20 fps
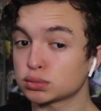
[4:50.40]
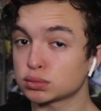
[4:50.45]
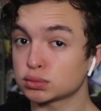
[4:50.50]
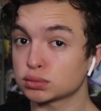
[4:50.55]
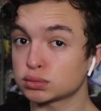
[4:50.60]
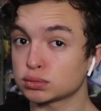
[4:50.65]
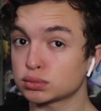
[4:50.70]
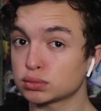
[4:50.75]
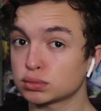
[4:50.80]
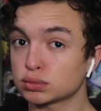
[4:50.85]

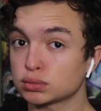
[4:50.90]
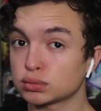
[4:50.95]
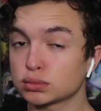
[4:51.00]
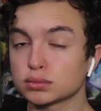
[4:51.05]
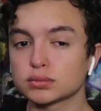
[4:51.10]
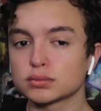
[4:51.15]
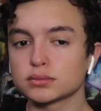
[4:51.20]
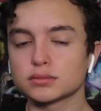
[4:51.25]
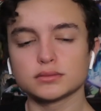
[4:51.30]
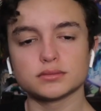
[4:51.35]

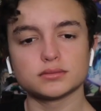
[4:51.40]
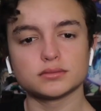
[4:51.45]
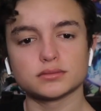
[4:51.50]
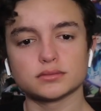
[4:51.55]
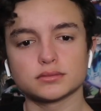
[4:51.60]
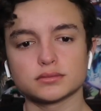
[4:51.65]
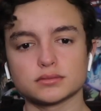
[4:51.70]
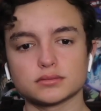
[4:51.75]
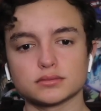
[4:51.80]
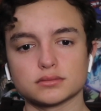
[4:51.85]

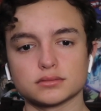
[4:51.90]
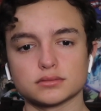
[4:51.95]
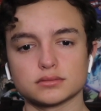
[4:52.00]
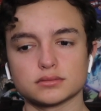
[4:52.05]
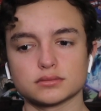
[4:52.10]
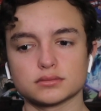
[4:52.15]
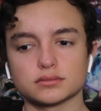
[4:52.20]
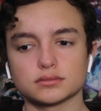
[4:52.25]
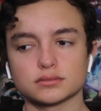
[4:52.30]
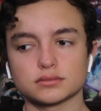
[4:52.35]

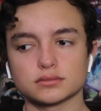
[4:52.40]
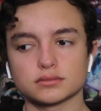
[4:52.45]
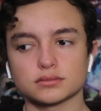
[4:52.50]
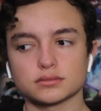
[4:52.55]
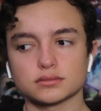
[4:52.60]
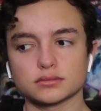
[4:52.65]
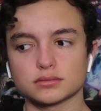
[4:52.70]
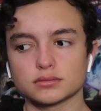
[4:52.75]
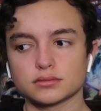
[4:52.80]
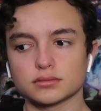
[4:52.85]

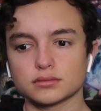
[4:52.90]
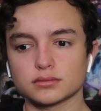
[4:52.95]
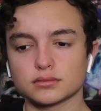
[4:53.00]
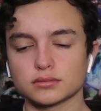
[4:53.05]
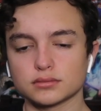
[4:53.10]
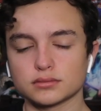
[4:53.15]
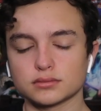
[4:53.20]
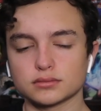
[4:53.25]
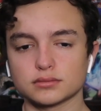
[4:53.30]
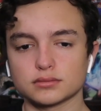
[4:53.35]

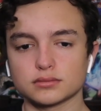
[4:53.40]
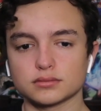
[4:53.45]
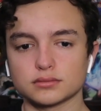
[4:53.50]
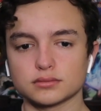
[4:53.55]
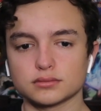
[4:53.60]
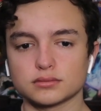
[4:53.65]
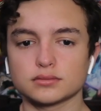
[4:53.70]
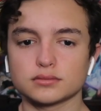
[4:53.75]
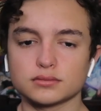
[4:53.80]
Nobody speaks.